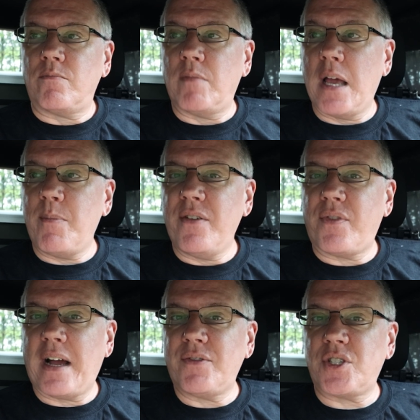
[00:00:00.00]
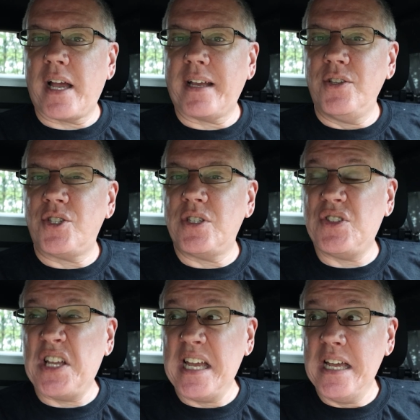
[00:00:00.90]
Maybe 5 seconds,
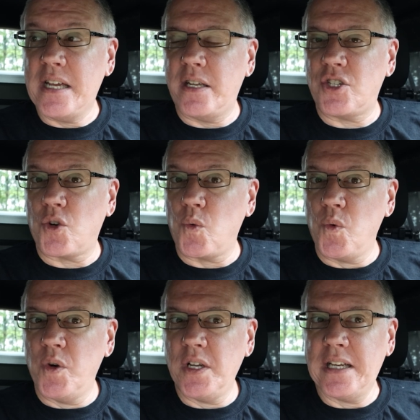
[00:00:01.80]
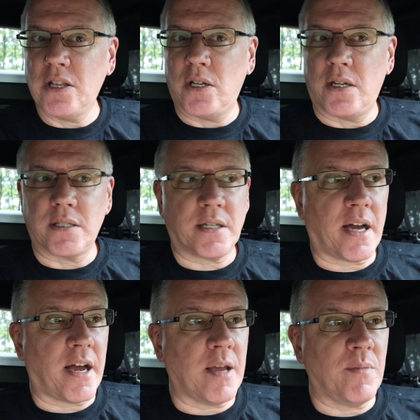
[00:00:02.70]
10 is a really long
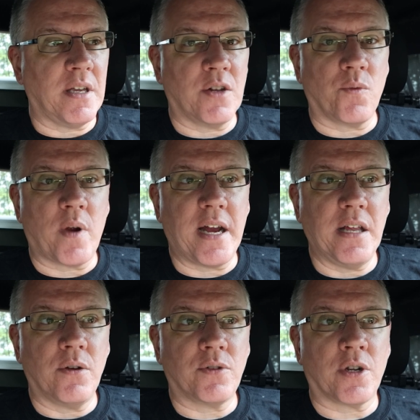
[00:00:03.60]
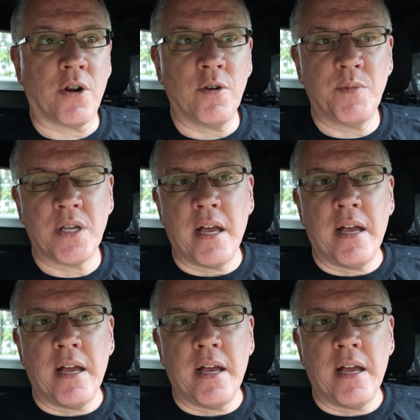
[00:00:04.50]
time in radio terms.